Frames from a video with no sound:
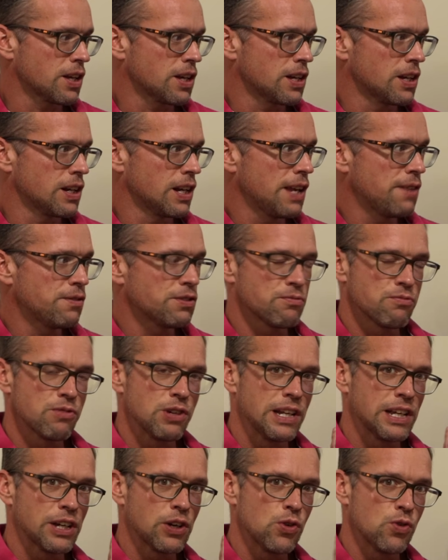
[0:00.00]
Leaves a
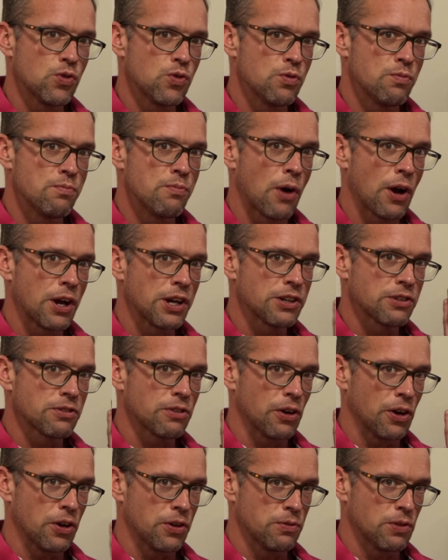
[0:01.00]
really cool
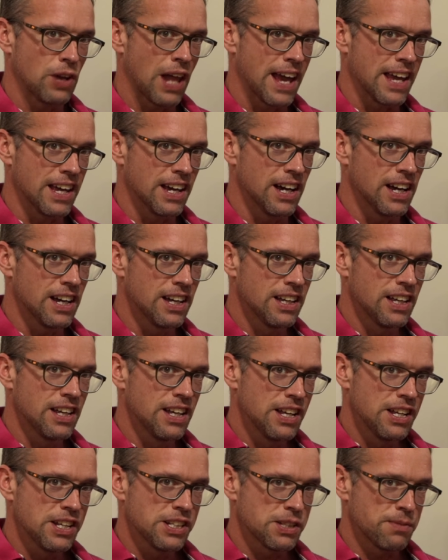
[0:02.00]
micro layer
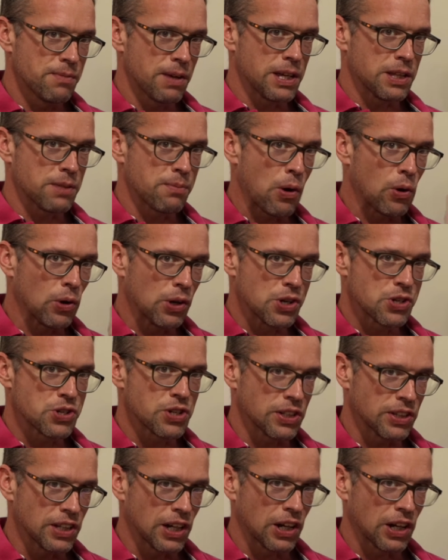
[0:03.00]
to make polishing the